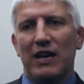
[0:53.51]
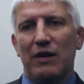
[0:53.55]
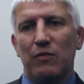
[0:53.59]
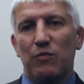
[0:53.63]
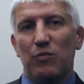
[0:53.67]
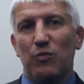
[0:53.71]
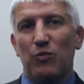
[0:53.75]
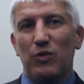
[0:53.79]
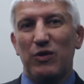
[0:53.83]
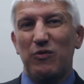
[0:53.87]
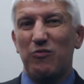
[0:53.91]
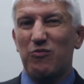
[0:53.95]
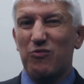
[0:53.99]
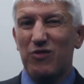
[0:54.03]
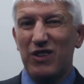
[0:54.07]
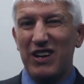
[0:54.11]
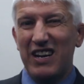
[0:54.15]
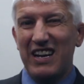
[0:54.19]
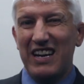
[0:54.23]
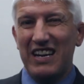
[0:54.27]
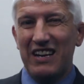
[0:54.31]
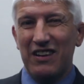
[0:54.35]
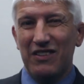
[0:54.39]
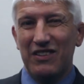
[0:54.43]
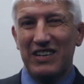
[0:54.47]
and we
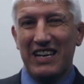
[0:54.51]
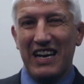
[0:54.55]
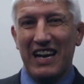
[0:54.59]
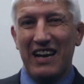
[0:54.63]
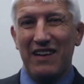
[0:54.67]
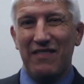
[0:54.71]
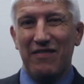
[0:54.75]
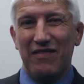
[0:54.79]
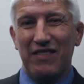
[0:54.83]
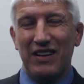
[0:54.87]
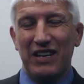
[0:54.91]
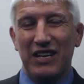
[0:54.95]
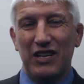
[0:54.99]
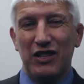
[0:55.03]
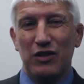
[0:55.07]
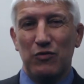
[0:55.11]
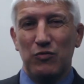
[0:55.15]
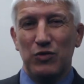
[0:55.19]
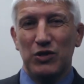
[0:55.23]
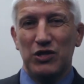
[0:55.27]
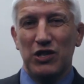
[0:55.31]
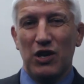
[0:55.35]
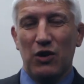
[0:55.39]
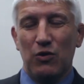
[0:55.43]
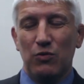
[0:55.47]
really look carefully at the
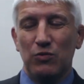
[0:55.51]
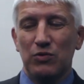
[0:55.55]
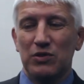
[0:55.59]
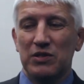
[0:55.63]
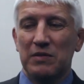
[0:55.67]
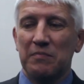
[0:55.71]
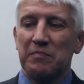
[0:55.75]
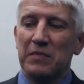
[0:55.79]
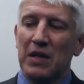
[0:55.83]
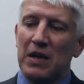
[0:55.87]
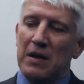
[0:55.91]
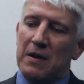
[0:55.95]
results.